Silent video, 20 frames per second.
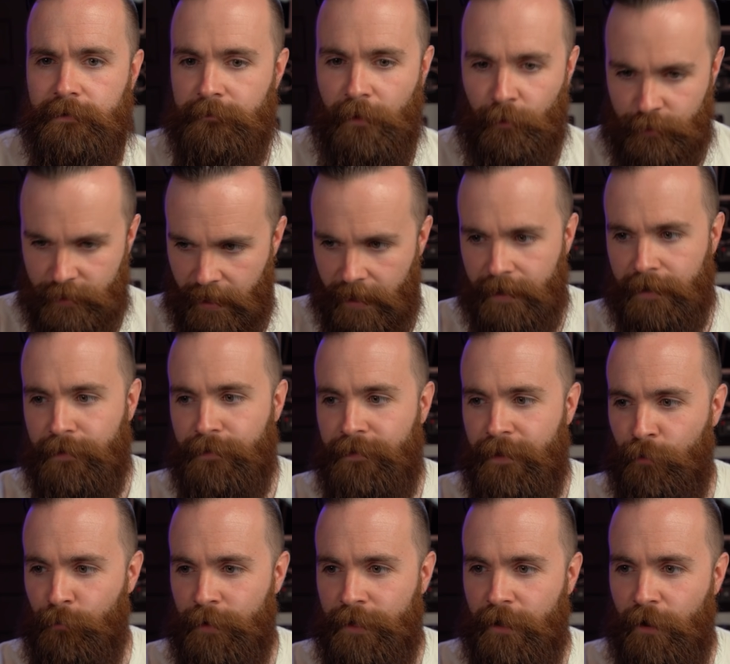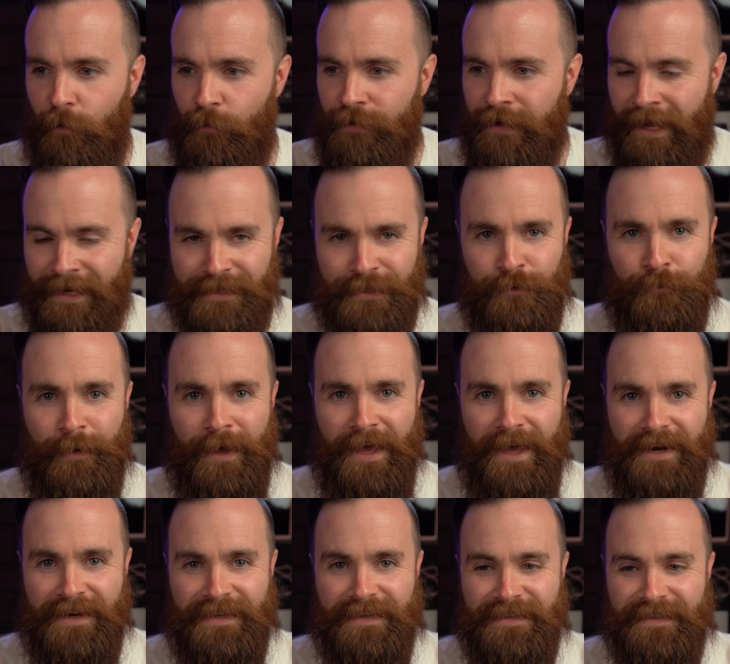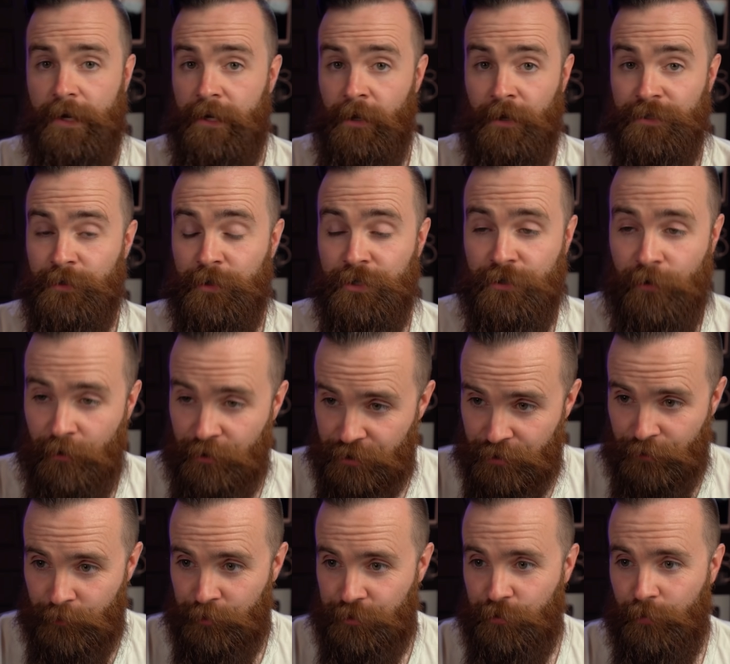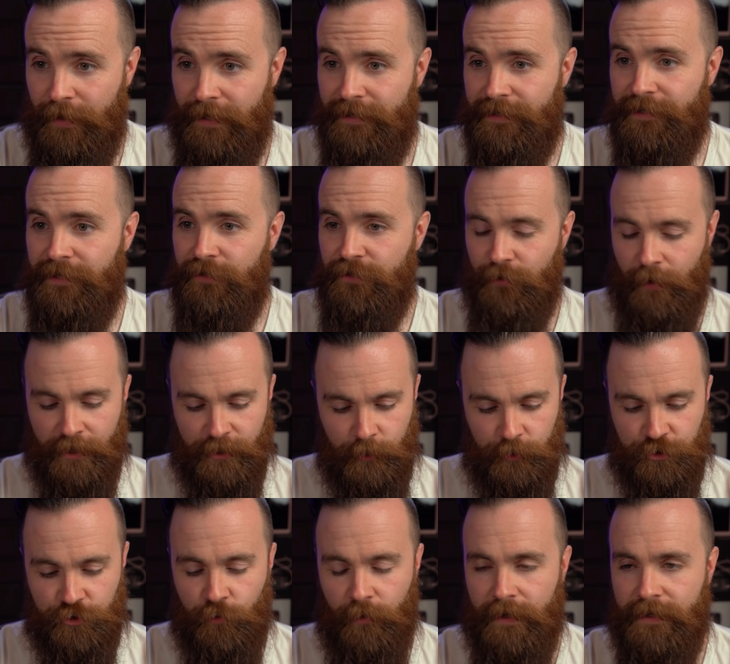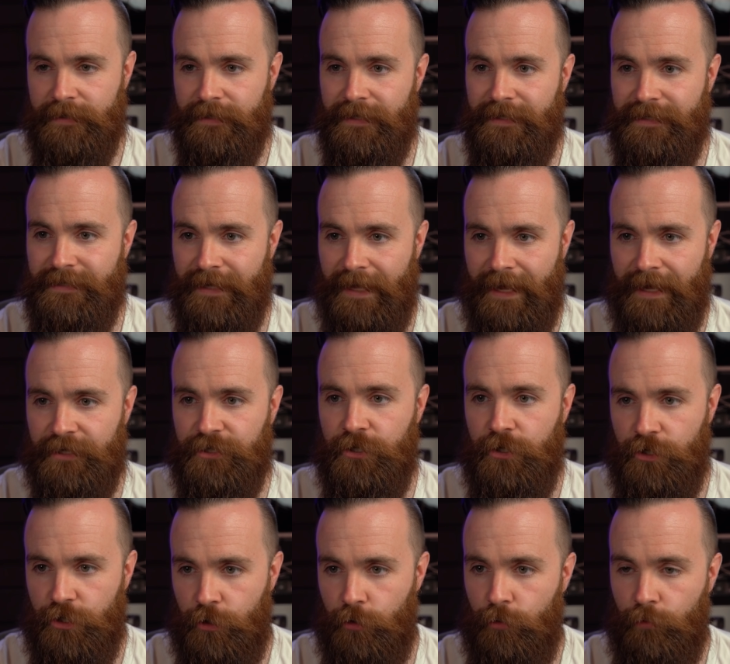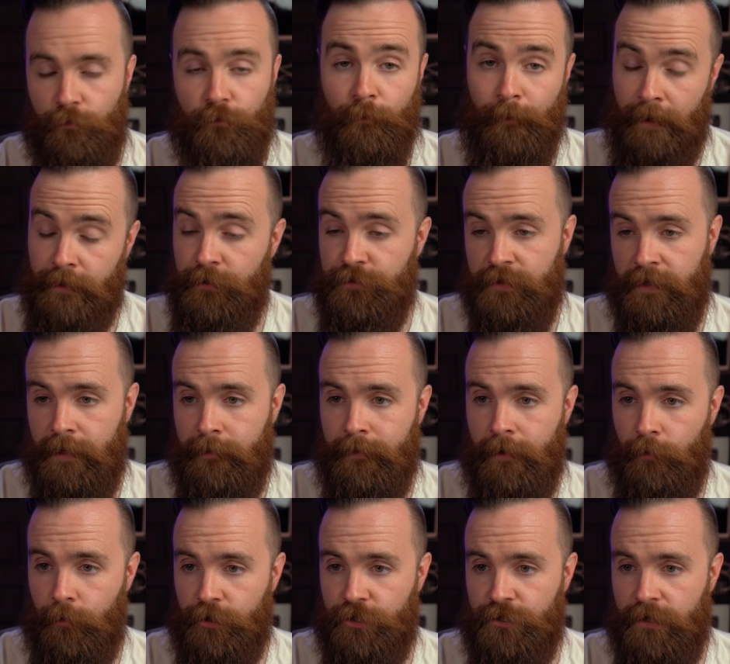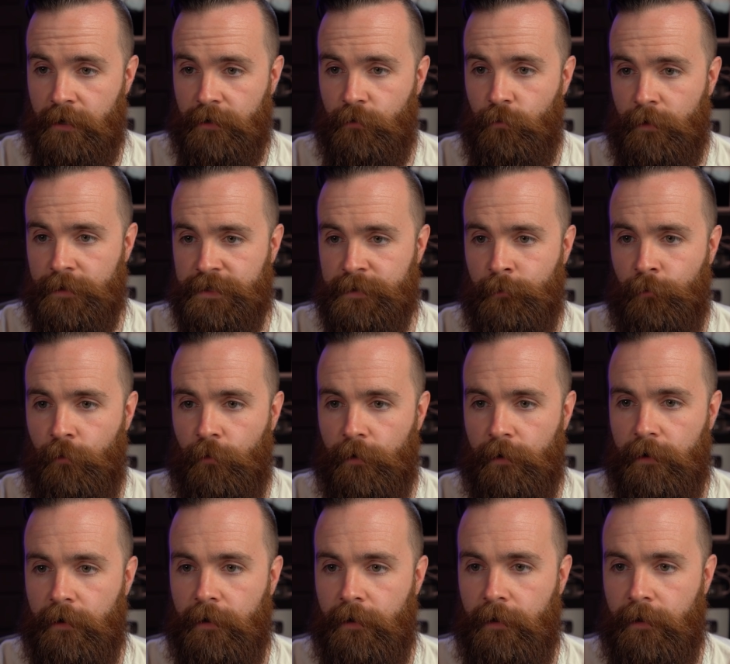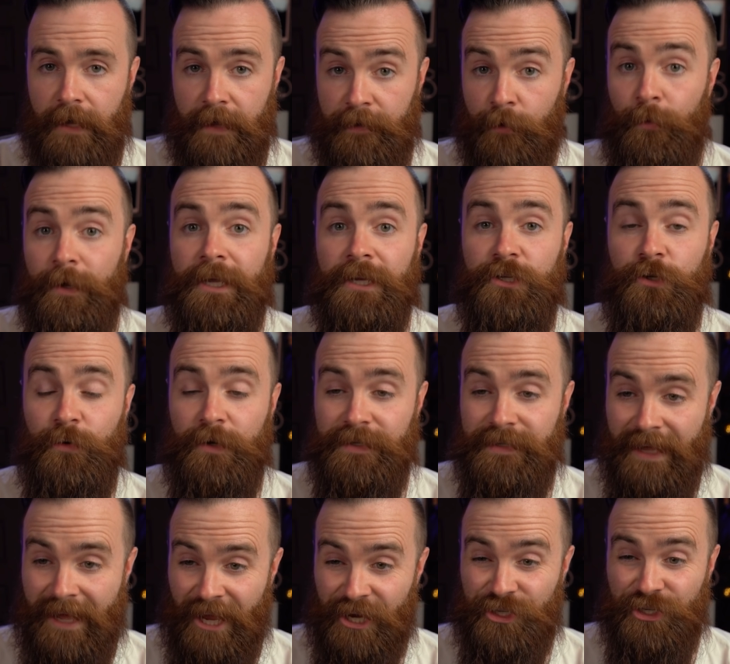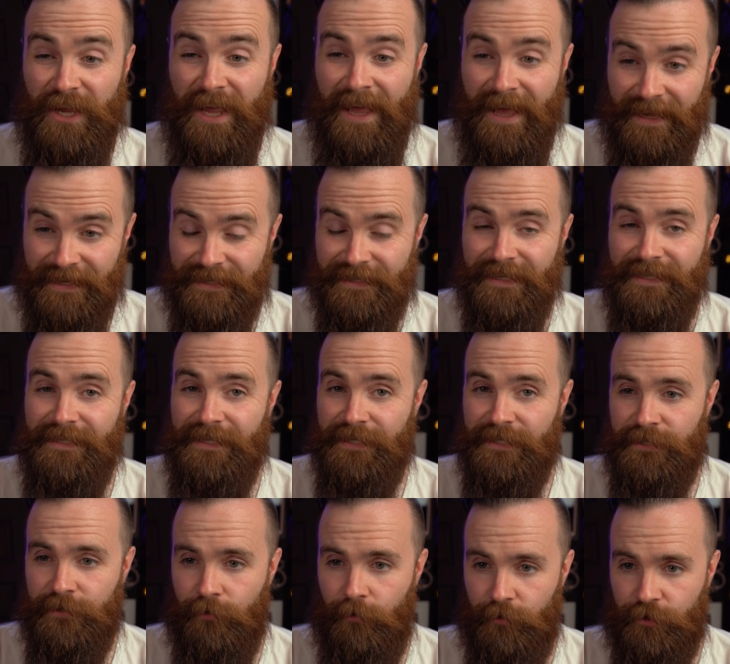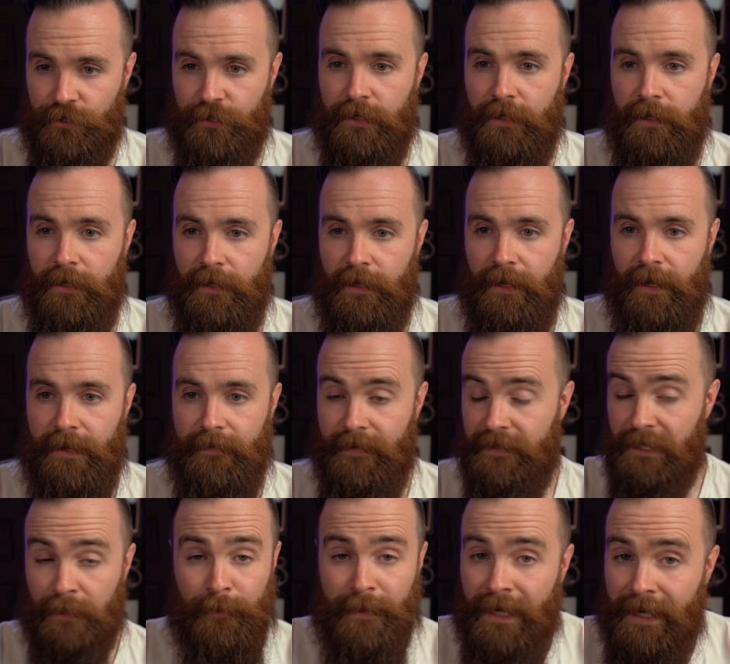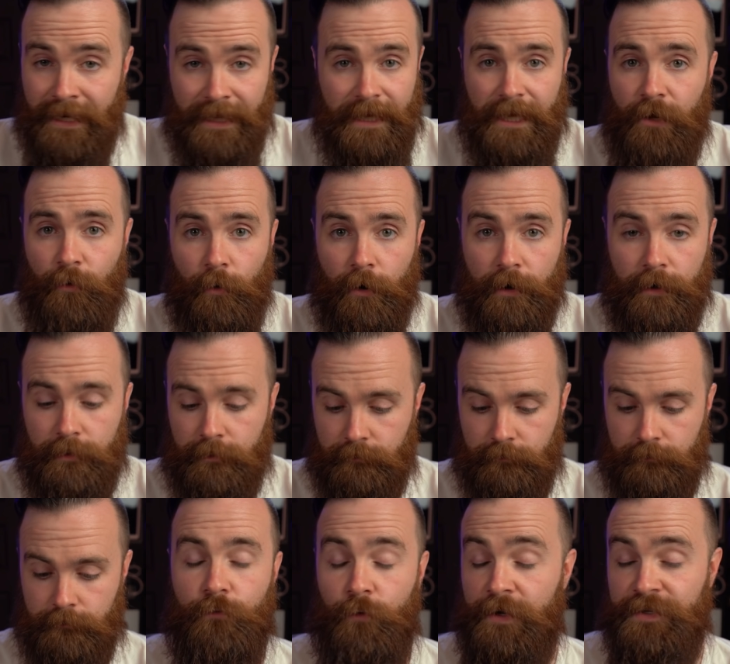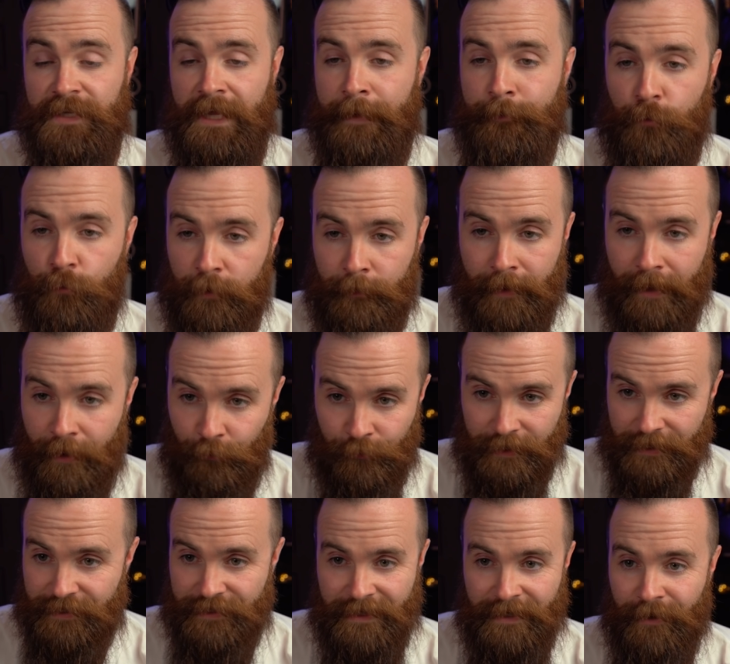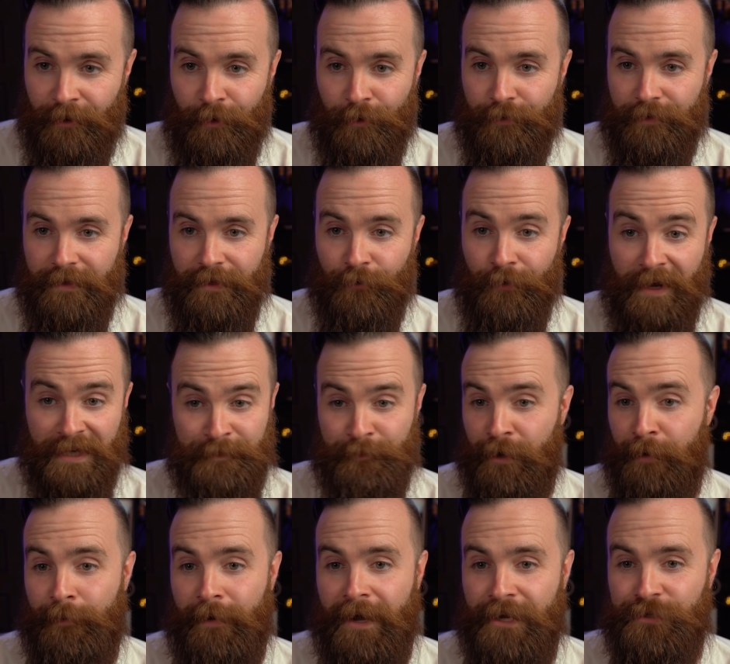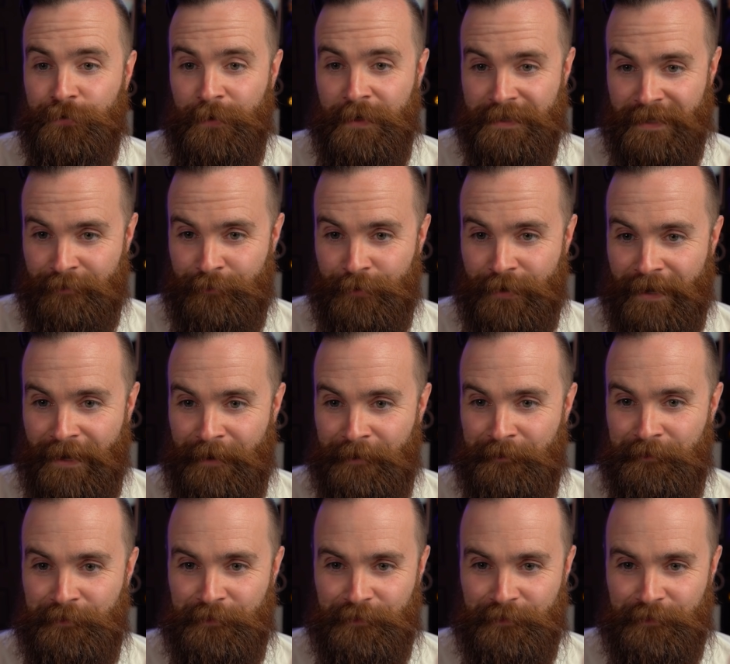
Okay, there we go, not too bad. You can also search through tweets. So I can do twint-u for my username, NetworkChuck, once more, and then we can do a dash s to search. And this can be any keyword. For example, we may want to see all the Raspberry Pi tweets I put out.